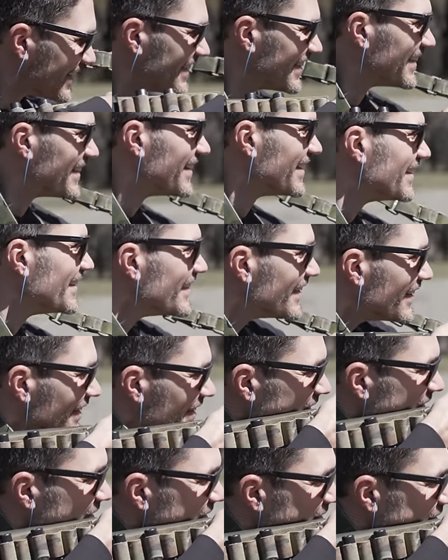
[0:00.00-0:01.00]
I knew of the
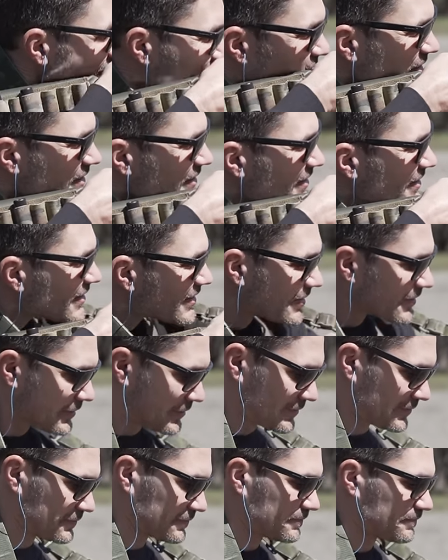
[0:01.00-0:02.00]
thirteen oh one at the
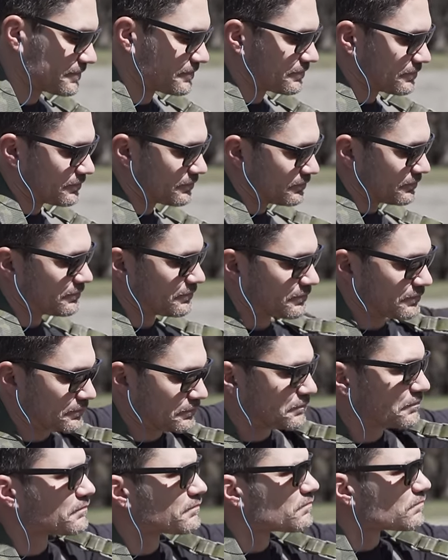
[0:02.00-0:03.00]
time was that it
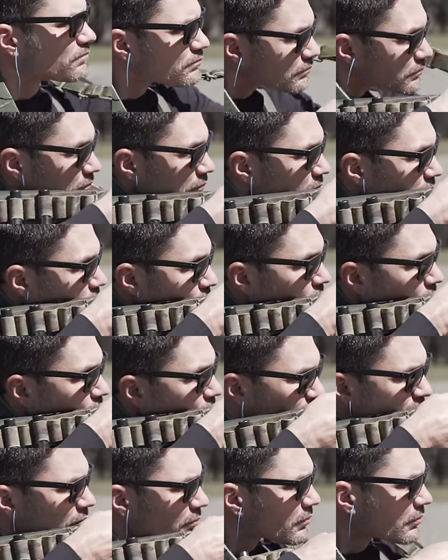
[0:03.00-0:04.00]
was a shotgun with a
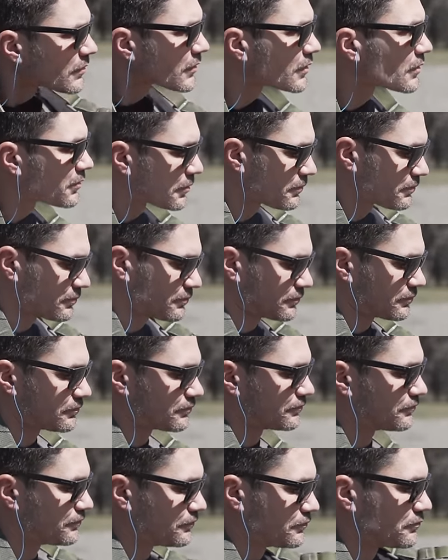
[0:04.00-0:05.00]
solid operating
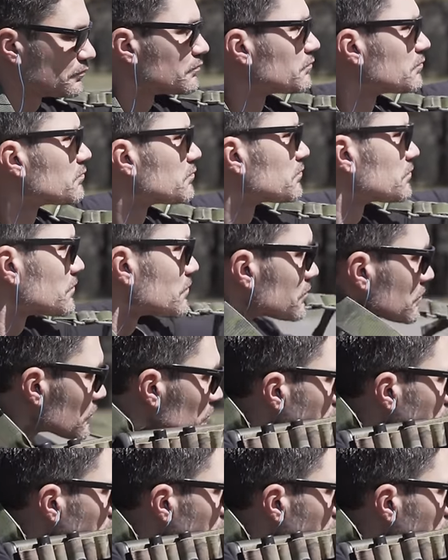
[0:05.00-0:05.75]
system, but it had